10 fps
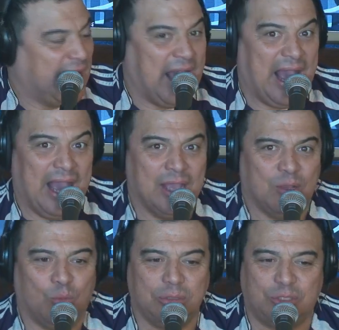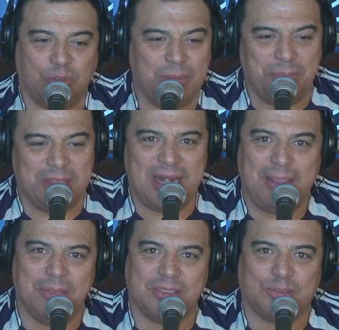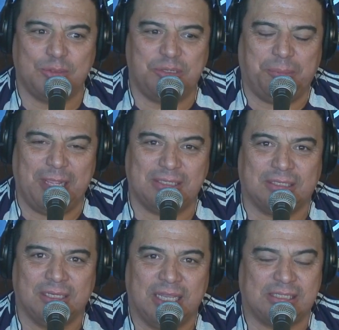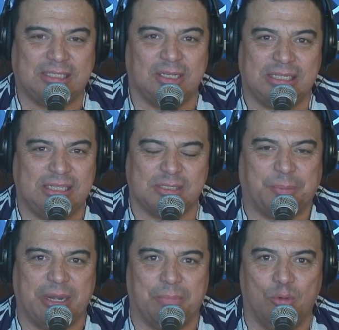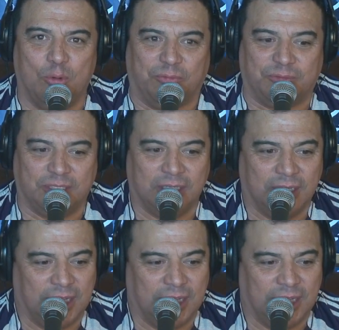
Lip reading: Yeah. What, do you remember the name of the sushi place? It still exists, but it moved.